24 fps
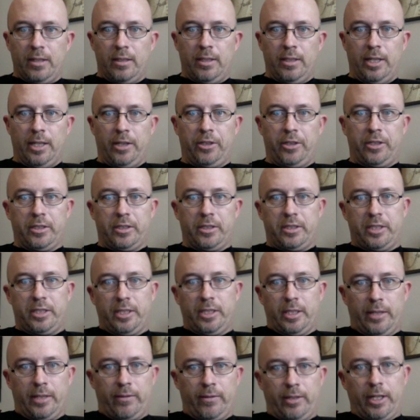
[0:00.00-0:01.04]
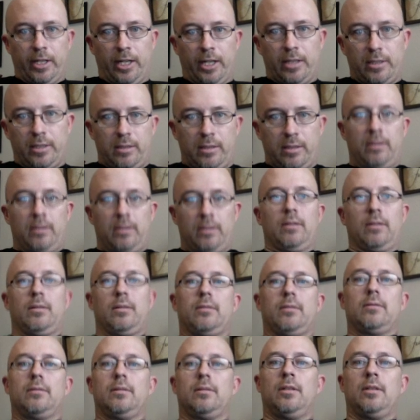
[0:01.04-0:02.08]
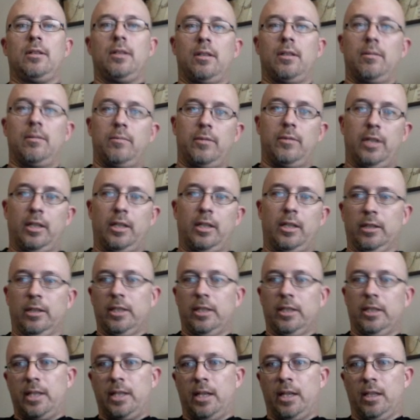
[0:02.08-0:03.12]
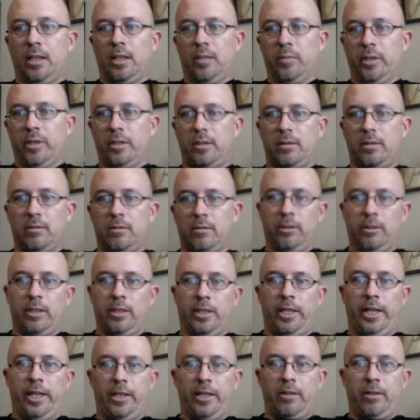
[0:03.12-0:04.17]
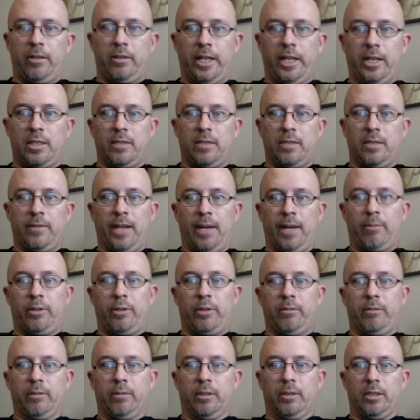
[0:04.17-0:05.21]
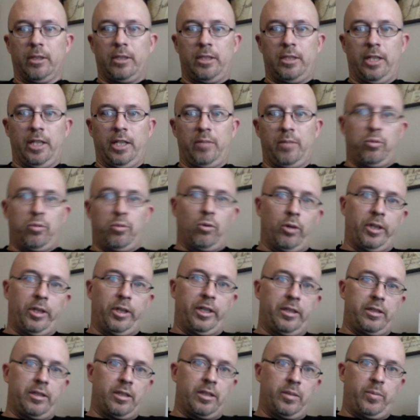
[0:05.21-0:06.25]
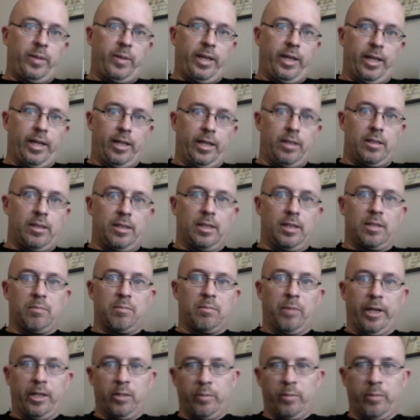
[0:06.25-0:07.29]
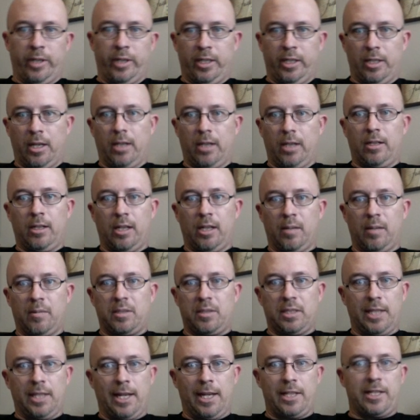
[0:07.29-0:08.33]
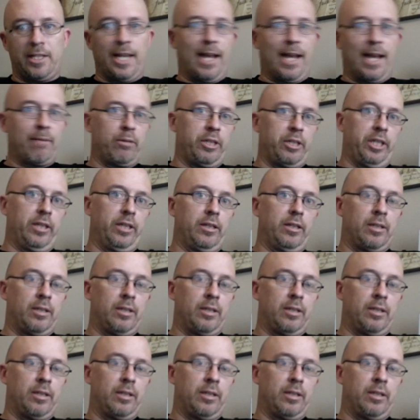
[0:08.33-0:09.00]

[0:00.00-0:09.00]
Now you can see that I've got a list element with an anchor text of Aberdeen real estate pointing to the page that's mydomain.com/Aberdeen.